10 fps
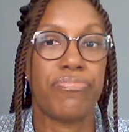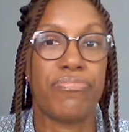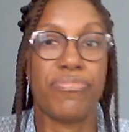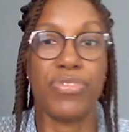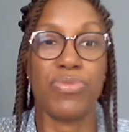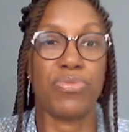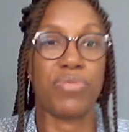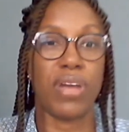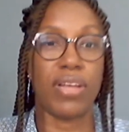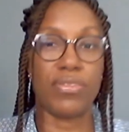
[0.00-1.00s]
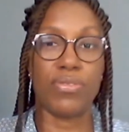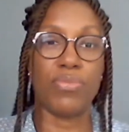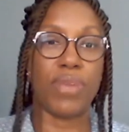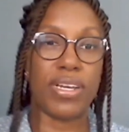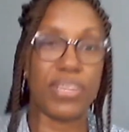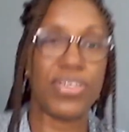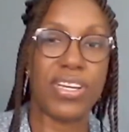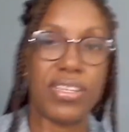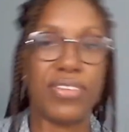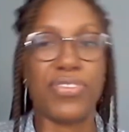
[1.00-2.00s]
No, I don't know why you're
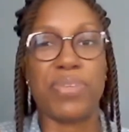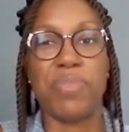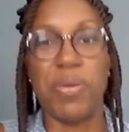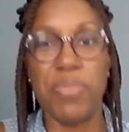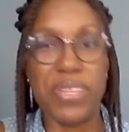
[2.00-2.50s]
trying to trick me up